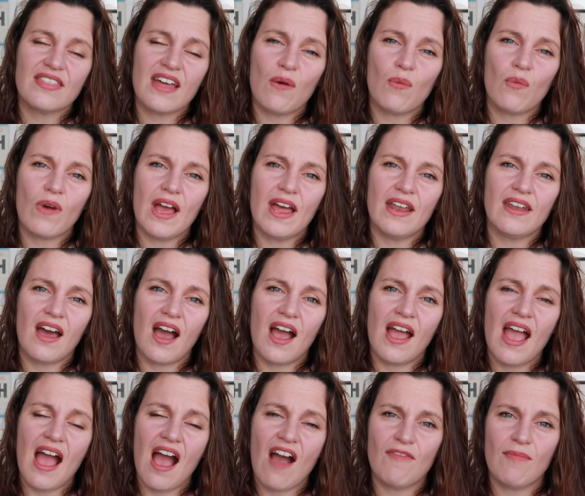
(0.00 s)
that when I
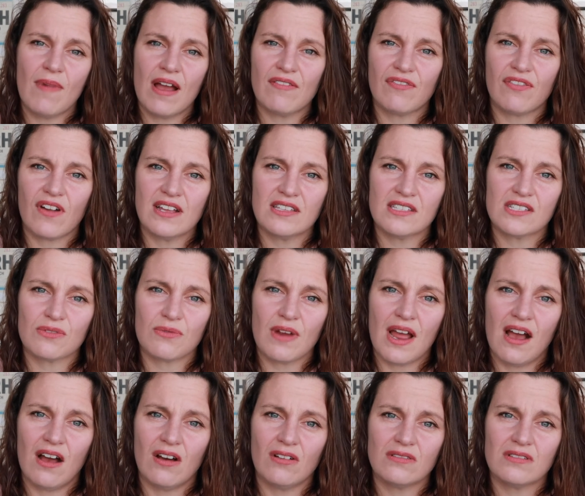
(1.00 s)
have my friends
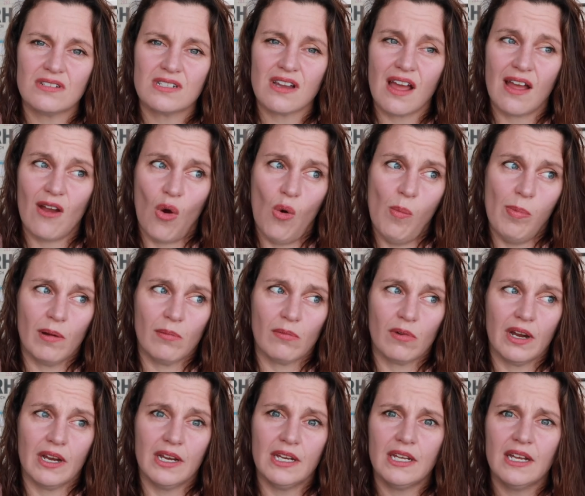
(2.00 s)
around, I hope I'm
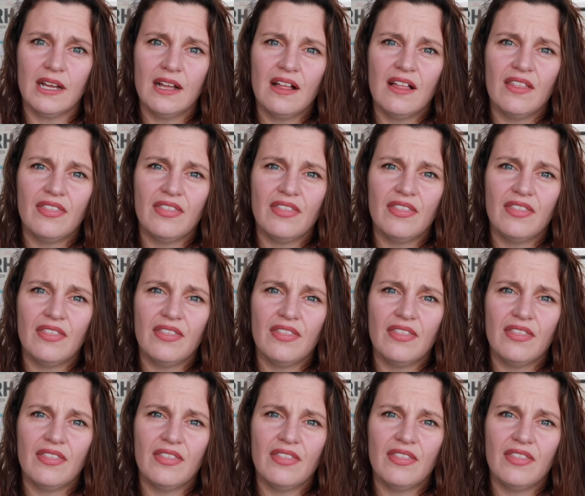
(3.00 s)
right,